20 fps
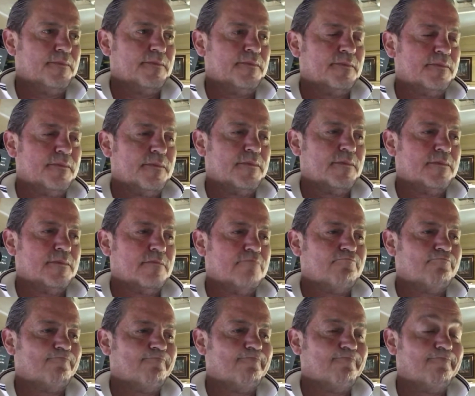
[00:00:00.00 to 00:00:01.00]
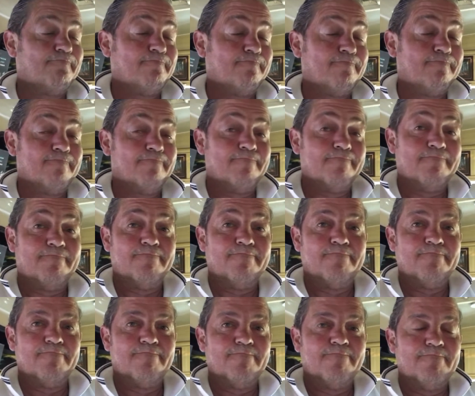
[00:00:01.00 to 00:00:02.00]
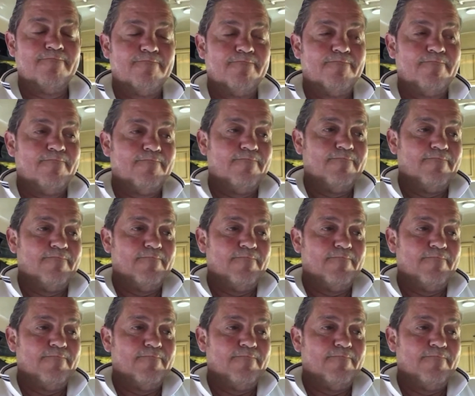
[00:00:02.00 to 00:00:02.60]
Nothing is said.